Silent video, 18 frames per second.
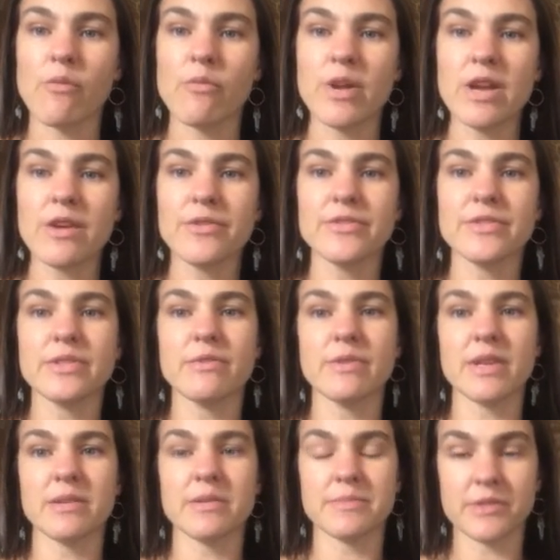we are using
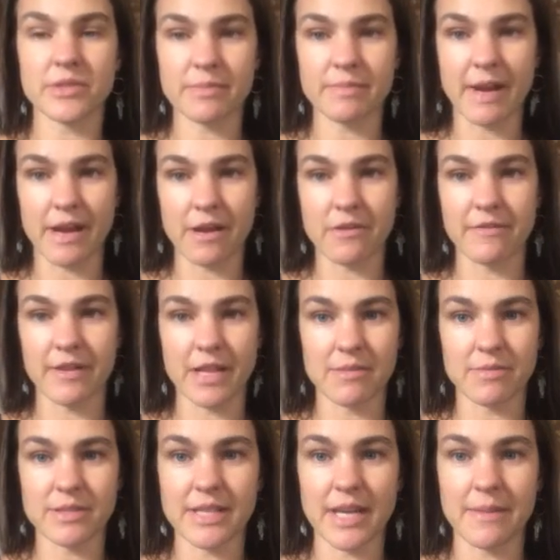one of the most
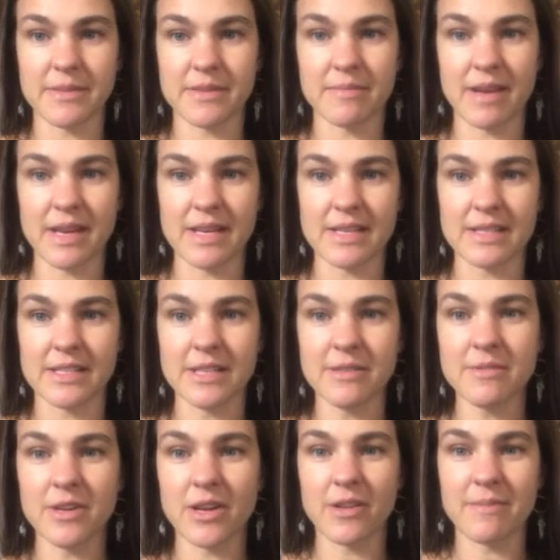bioavailable types of
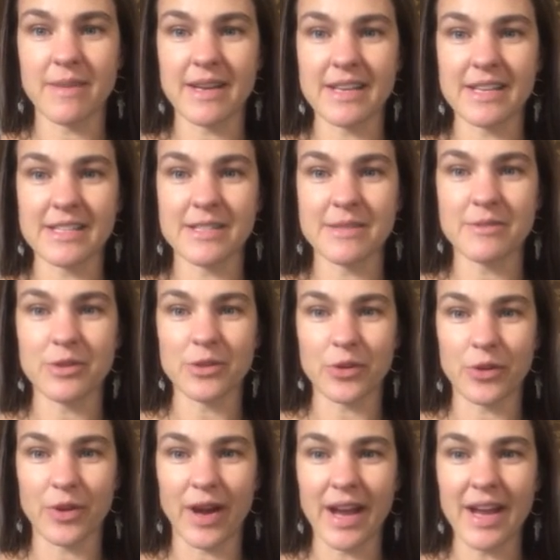magnesium called magnesium
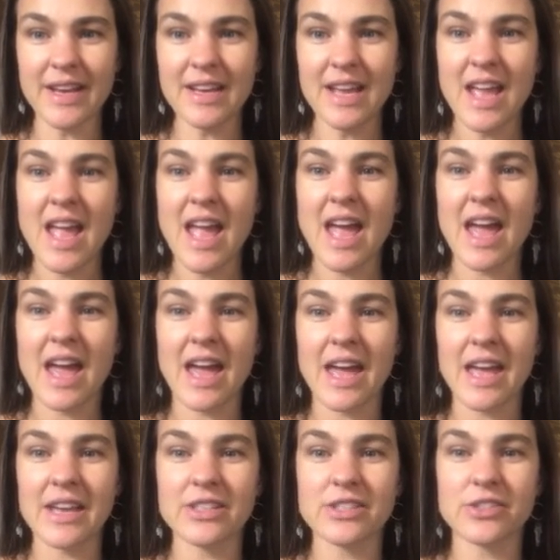chloride.
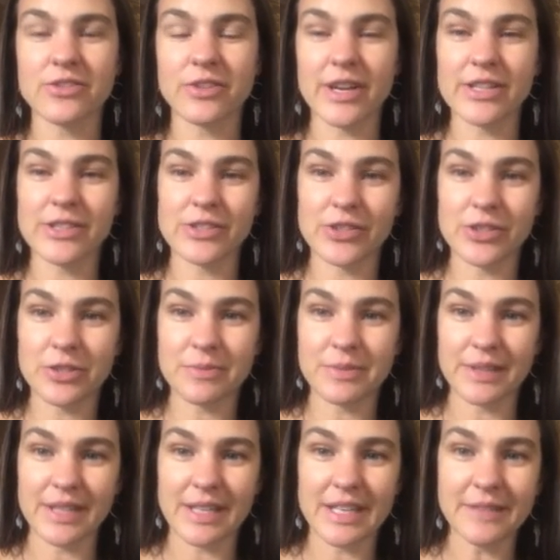And
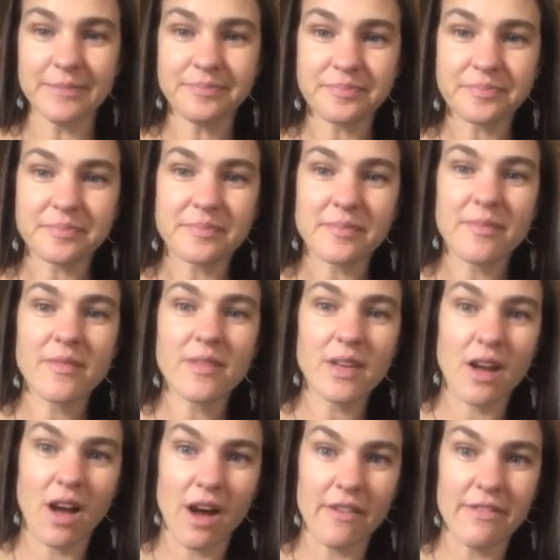transdermally,
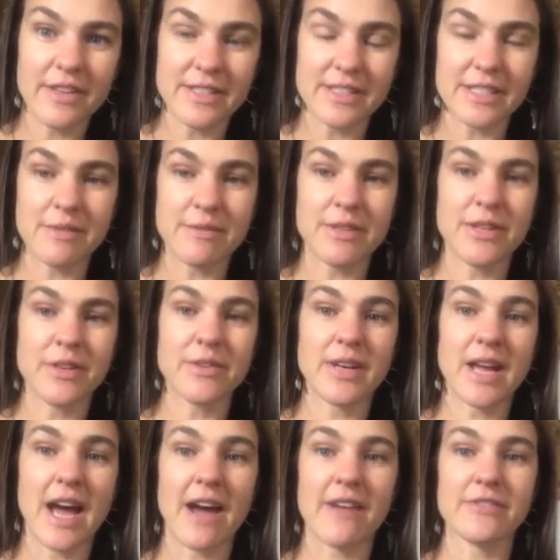obviously, we
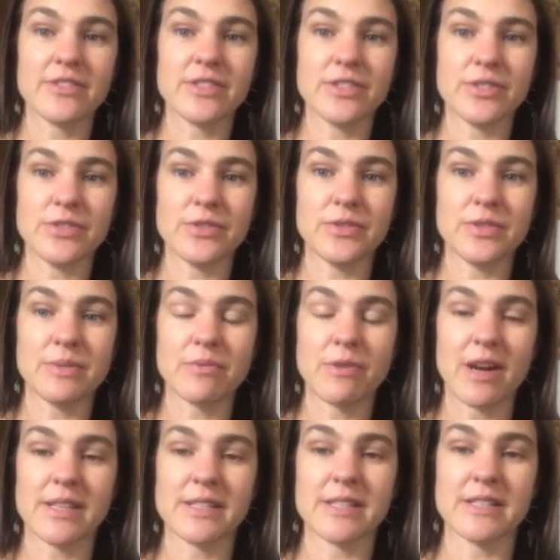don't have to do the
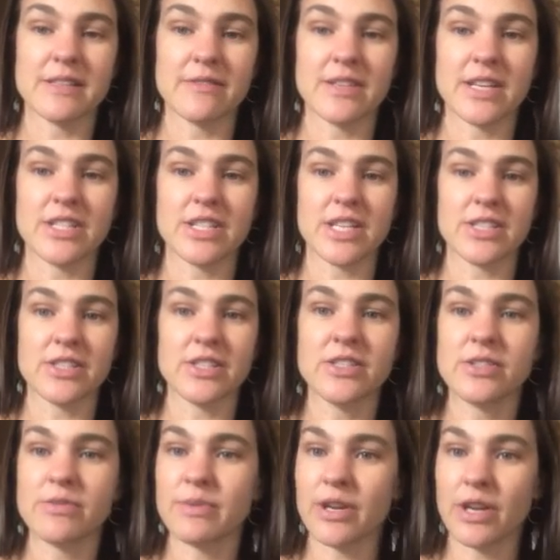process of
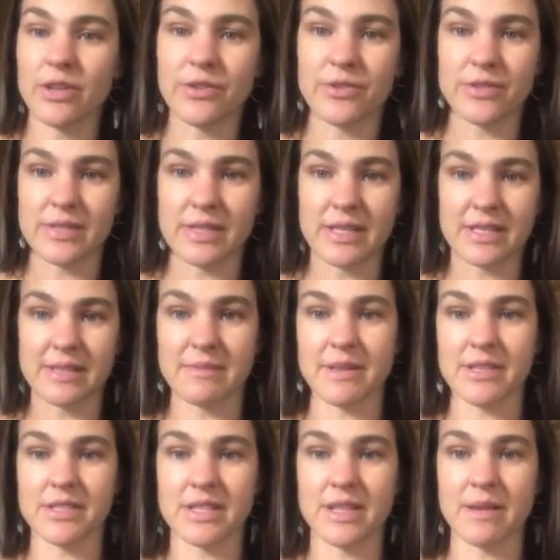digestion, so we're not losing as
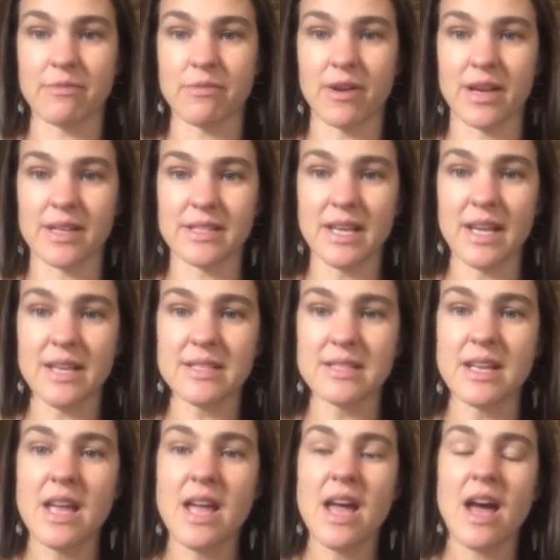much in that
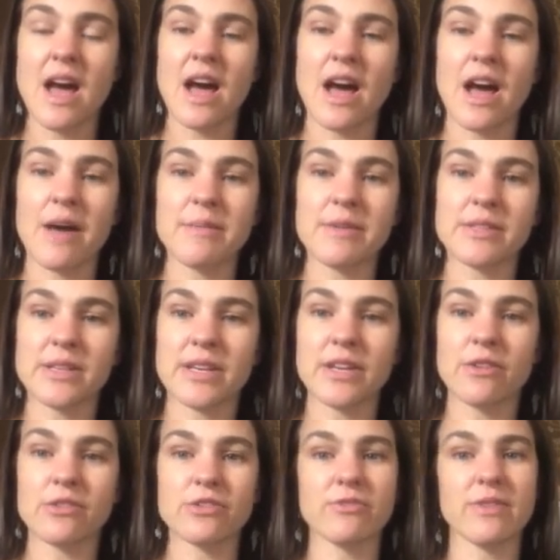process. It's going
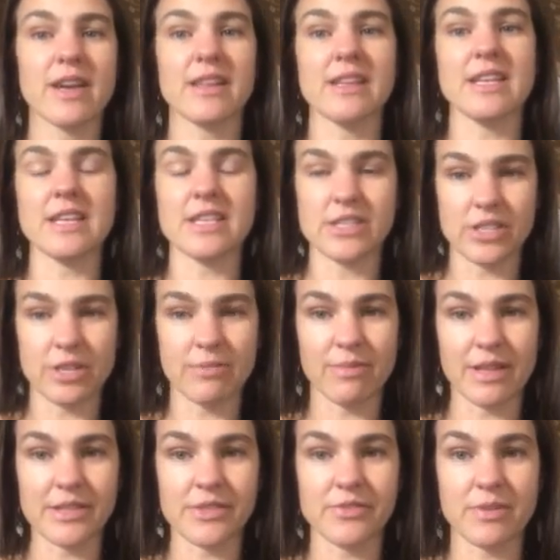to go directly into your
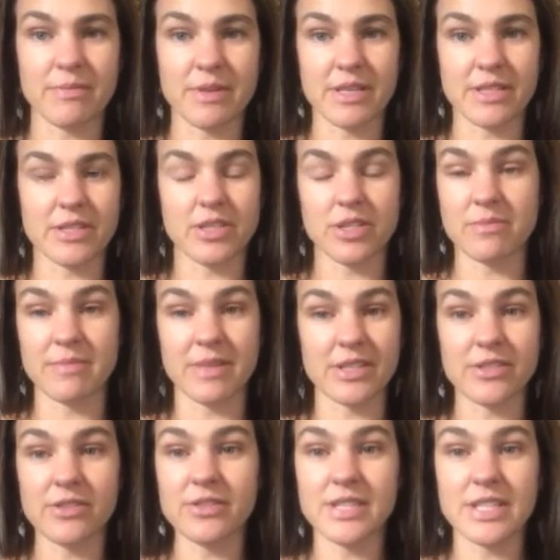bloodstream and into your
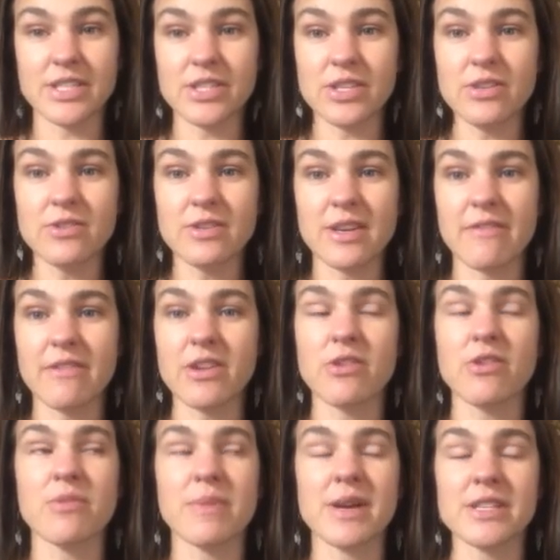muscle tissue, giving
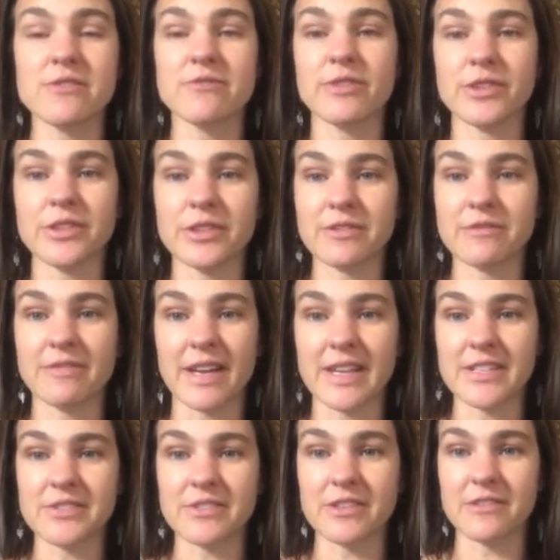you a much fuller and
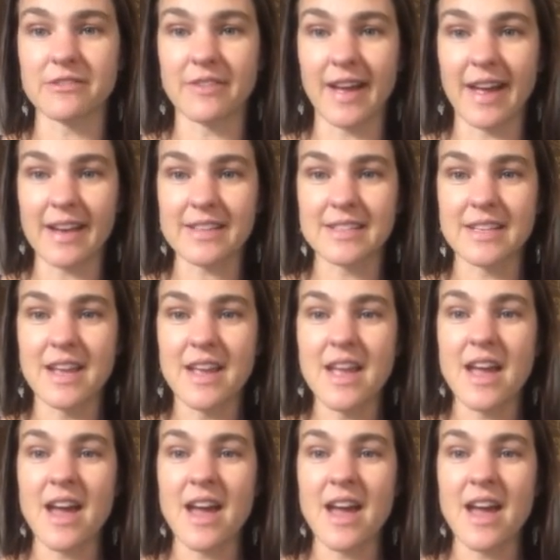faster effect.